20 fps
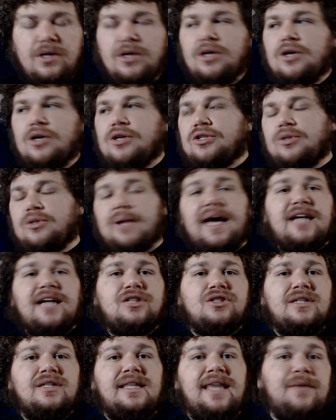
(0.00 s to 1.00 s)
So
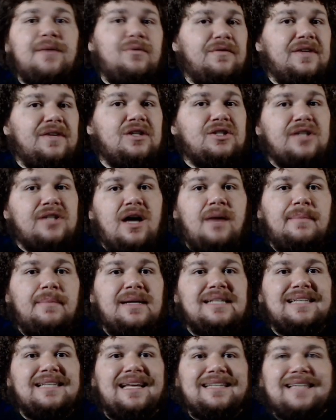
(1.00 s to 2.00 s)
naturally, they revere
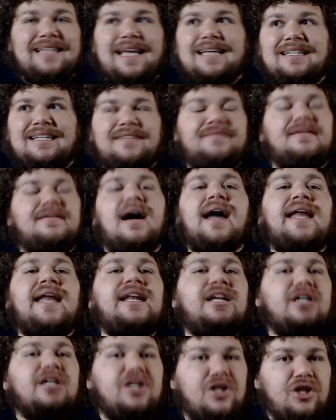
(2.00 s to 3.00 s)
zombies as a divine
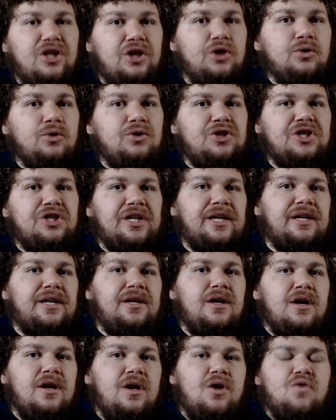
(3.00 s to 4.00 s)
conclusion
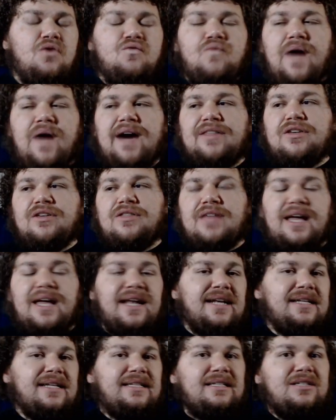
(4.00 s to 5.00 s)
rather
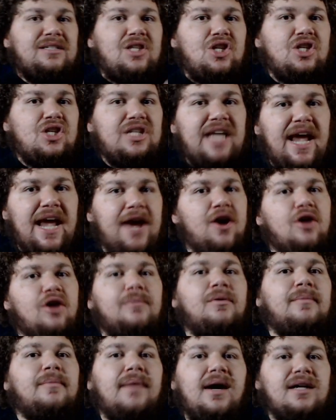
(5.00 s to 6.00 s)
than
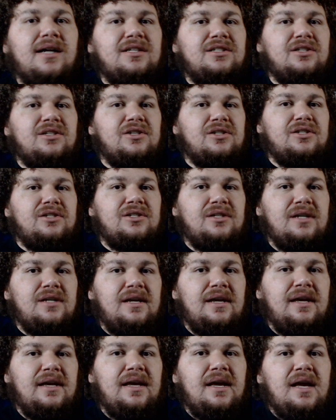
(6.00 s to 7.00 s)
terrible monsters.
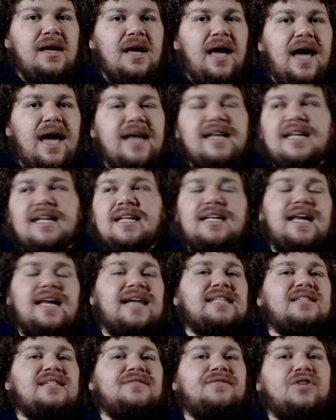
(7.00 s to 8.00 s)
And in a
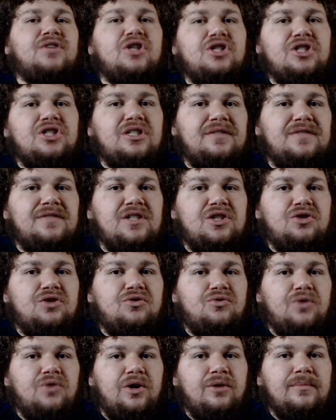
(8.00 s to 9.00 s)
nicer version of this
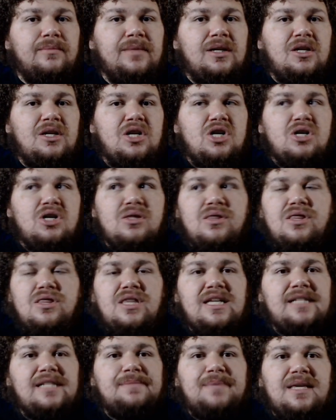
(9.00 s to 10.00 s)
trope,
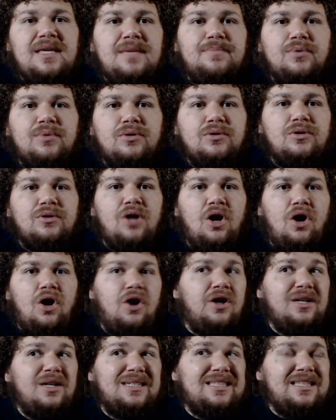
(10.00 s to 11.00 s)
these people
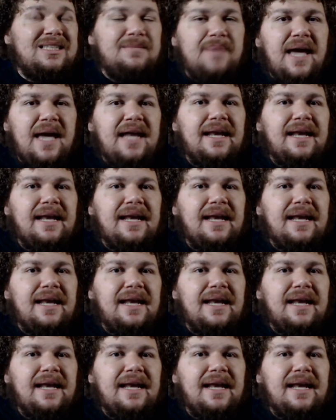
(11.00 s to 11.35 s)
aren't the bad